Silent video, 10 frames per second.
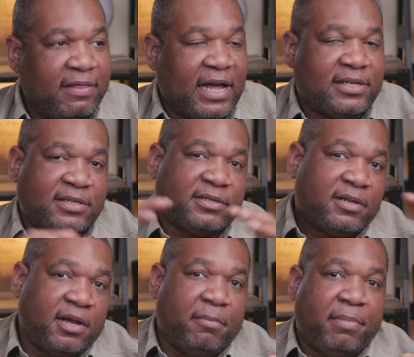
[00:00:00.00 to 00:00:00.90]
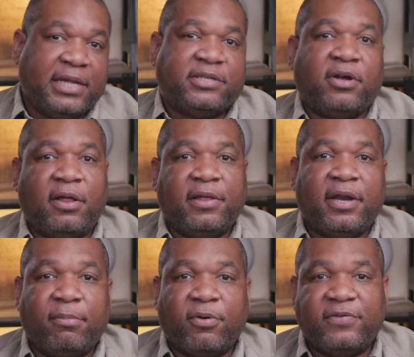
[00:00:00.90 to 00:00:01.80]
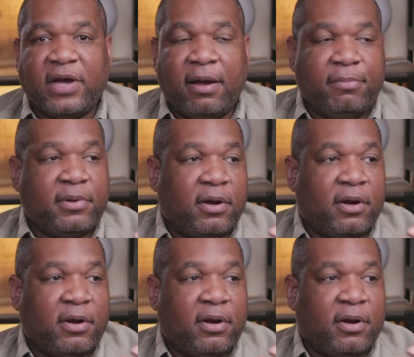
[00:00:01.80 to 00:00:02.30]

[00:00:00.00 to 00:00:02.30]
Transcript: and that's based on the number of time